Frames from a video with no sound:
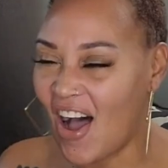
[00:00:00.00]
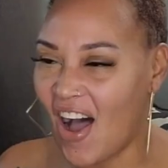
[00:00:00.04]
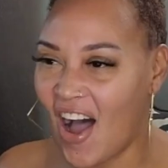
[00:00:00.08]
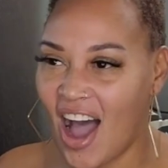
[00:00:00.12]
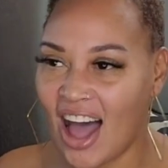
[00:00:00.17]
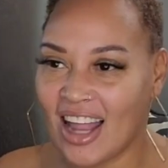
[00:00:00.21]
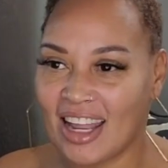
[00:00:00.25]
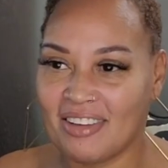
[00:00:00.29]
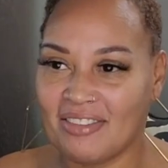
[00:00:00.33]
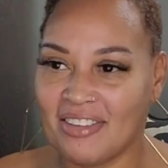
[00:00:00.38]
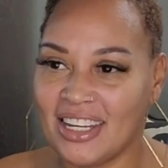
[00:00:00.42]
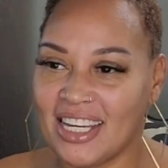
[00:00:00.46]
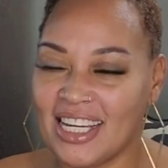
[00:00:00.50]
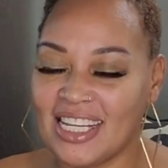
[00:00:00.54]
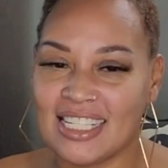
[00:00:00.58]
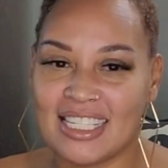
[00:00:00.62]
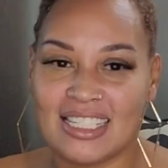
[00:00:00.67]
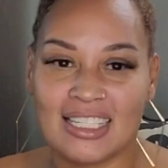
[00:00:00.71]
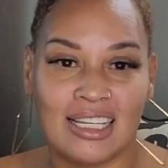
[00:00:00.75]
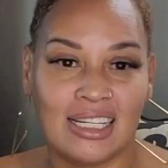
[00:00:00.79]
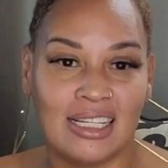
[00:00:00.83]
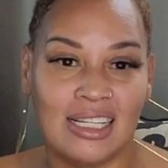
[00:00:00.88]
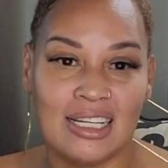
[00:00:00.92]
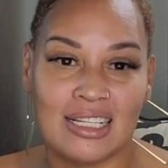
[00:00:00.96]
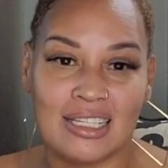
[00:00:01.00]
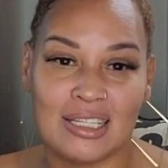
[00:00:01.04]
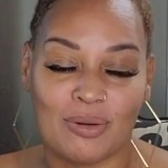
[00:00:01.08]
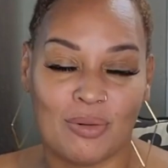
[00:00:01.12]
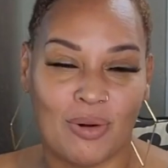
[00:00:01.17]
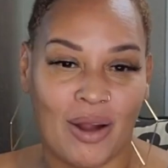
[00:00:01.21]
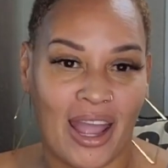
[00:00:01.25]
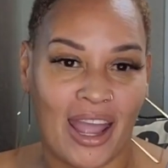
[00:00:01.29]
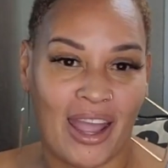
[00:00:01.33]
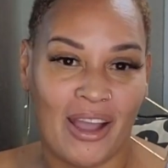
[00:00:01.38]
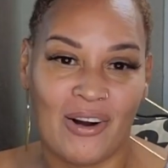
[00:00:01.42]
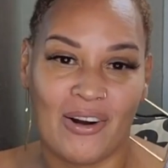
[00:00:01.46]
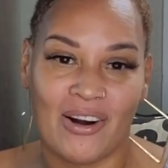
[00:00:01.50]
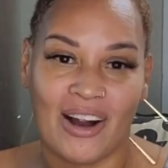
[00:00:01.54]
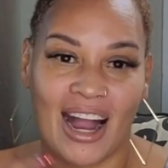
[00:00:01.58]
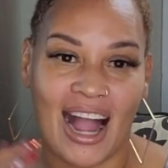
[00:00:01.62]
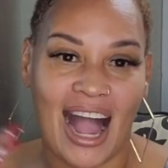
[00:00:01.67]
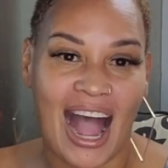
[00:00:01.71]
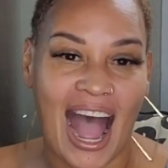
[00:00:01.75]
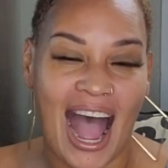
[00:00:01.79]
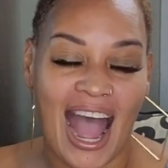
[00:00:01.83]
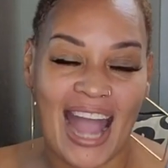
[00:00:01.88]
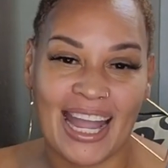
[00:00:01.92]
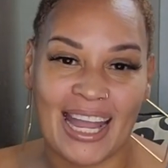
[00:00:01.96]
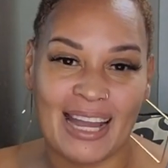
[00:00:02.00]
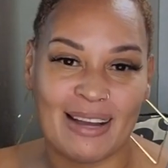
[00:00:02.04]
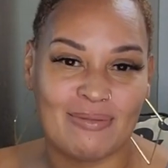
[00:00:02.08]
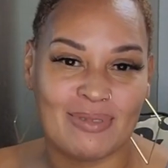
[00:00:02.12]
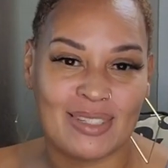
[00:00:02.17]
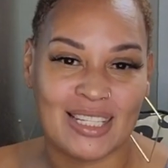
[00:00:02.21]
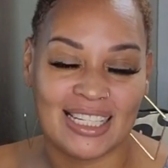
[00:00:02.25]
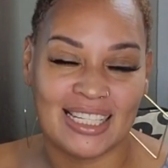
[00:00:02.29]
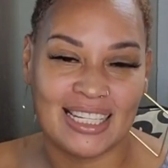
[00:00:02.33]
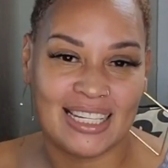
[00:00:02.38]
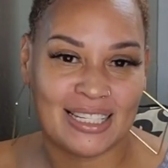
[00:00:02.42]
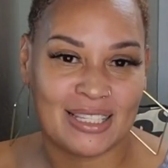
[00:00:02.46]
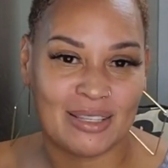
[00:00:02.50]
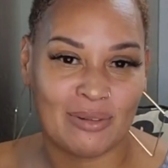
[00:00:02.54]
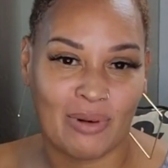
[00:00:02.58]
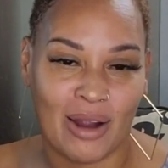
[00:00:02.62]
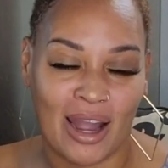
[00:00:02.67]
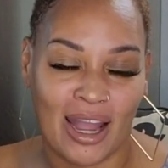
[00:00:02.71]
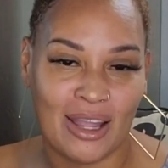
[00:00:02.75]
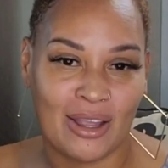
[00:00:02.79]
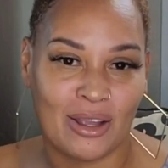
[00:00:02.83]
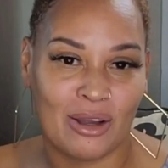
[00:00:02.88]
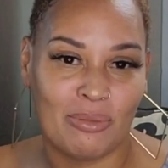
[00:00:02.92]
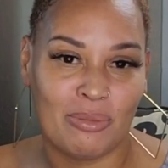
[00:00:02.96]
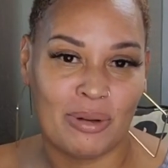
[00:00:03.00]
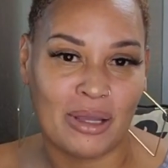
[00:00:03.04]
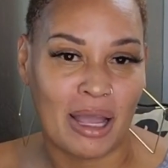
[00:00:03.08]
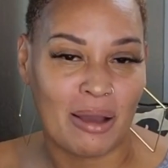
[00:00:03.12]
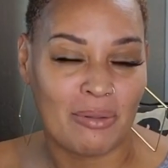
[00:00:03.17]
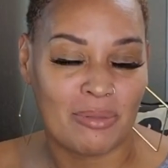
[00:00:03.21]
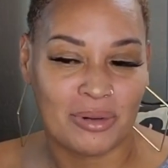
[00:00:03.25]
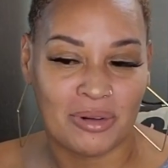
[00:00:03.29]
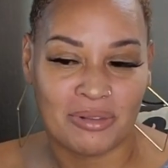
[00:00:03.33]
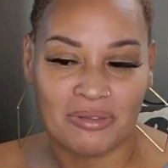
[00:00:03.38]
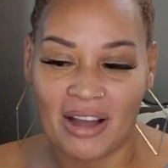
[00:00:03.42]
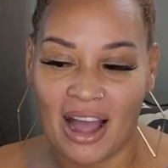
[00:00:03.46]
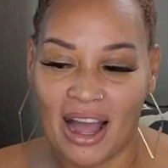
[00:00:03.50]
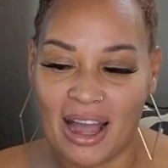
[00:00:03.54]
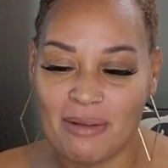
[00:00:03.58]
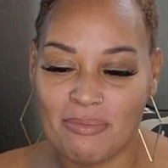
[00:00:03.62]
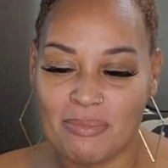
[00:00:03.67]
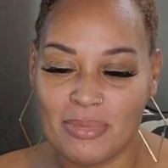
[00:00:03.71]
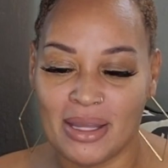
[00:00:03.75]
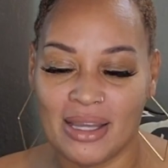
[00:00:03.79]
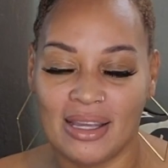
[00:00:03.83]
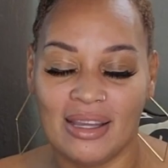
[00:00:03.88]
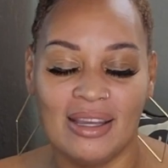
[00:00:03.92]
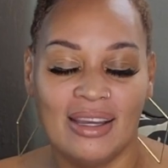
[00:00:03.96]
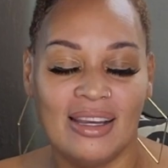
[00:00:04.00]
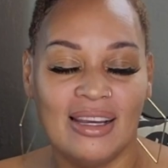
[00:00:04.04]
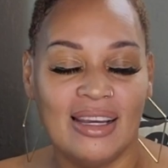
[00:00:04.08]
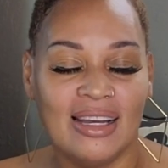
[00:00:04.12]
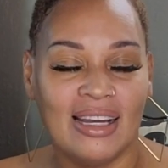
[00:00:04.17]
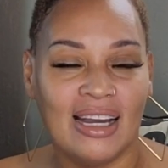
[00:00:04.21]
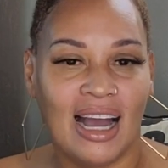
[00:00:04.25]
All of it is Talisa Rae or I am Talisa Rae. You'll be able to find me.